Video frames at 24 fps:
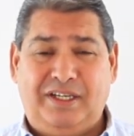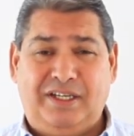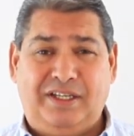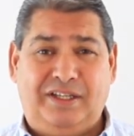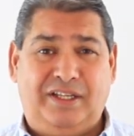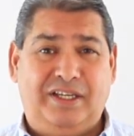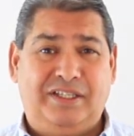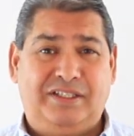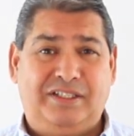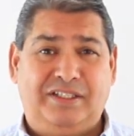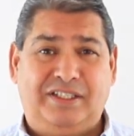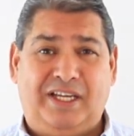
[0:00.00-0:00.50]

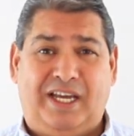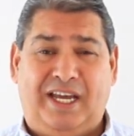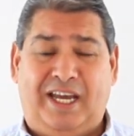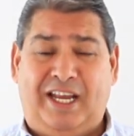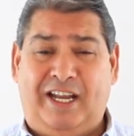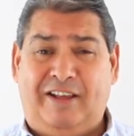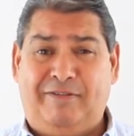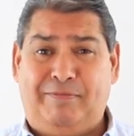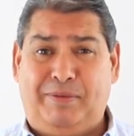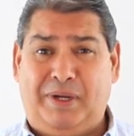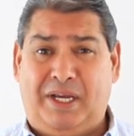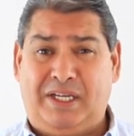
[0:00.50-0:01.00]
This is our
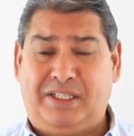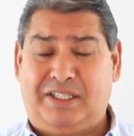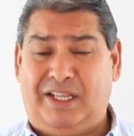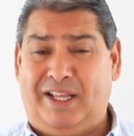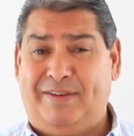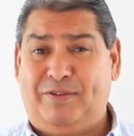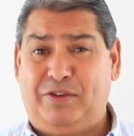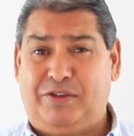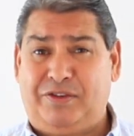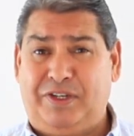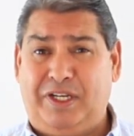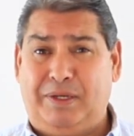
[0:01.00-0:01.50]
NFPS
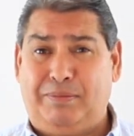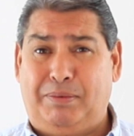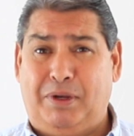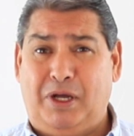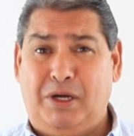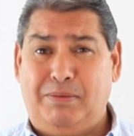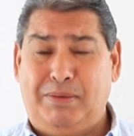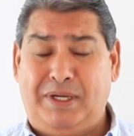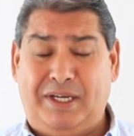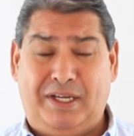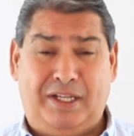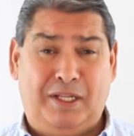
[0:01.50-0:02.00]
Level 3
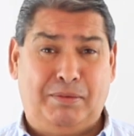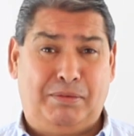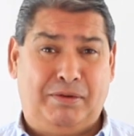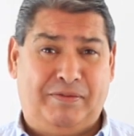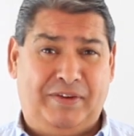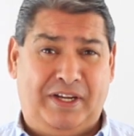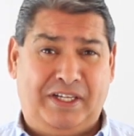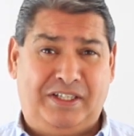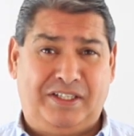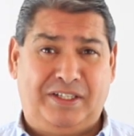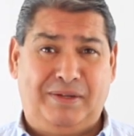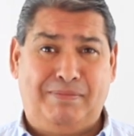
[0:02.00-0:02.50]
Diploma in the
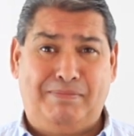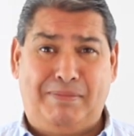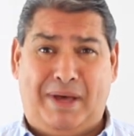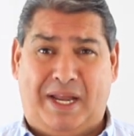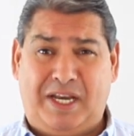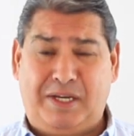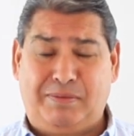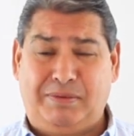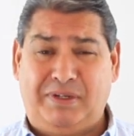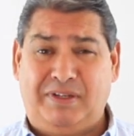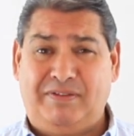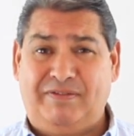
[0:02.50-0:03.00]
Prevention and
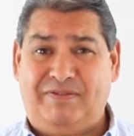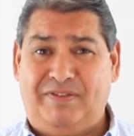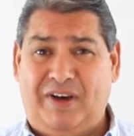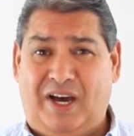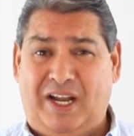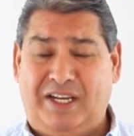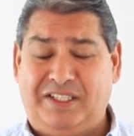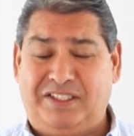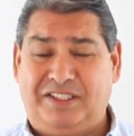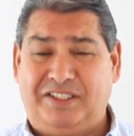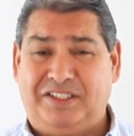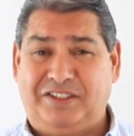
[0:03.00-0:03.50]
Management of
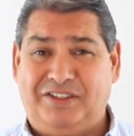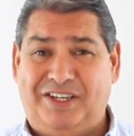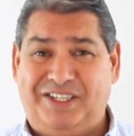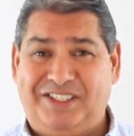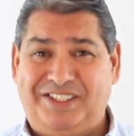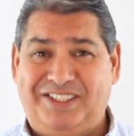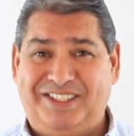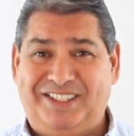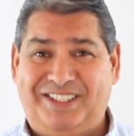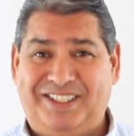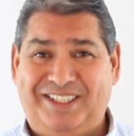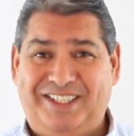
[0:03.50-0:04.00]
Violence and Aggression.